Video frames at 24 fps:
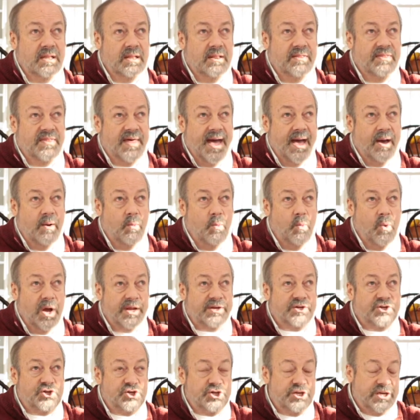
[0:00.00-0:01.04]
that
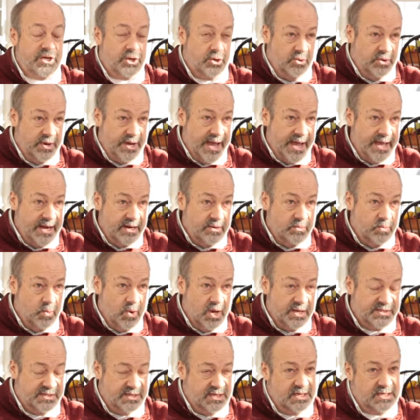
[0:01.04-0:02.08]
what she created
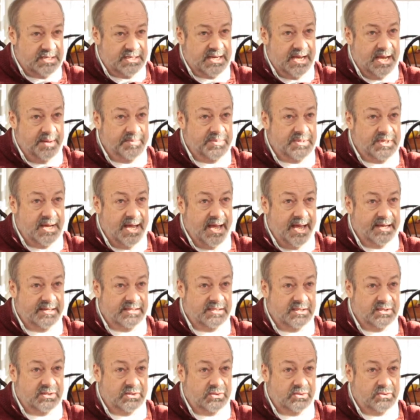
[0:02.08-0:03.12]
was an attempt, as
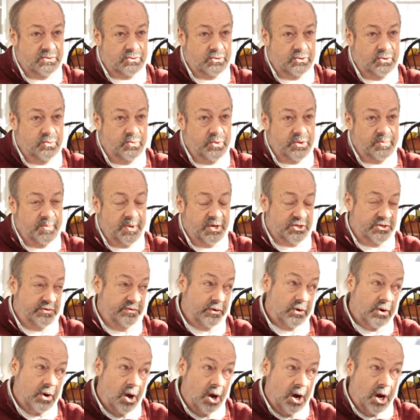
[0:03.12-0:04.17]
is true with much of
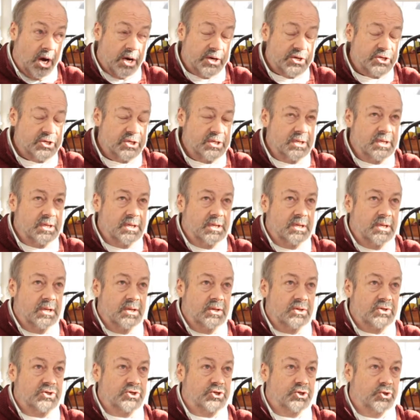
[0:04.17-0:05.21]
her art,
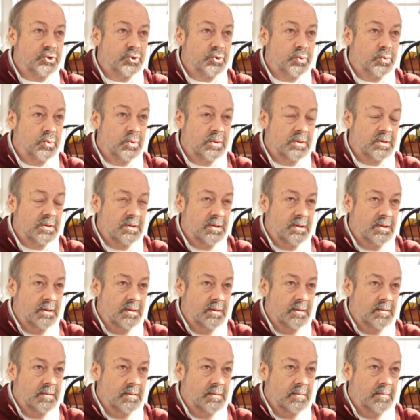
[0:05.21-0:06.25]
to
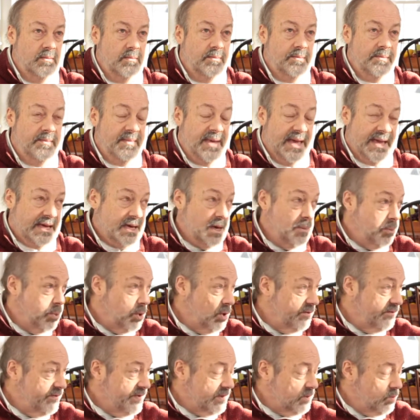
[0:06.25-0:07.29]
make a
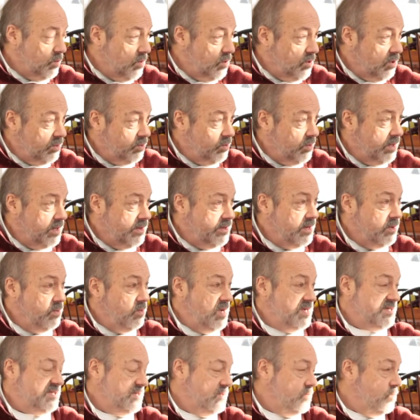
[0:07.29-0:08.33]
perfect world where there
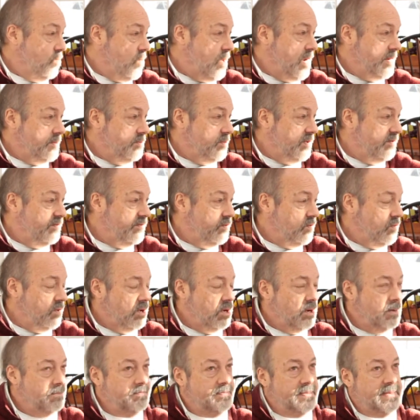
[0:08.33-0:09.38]
wasn't one before.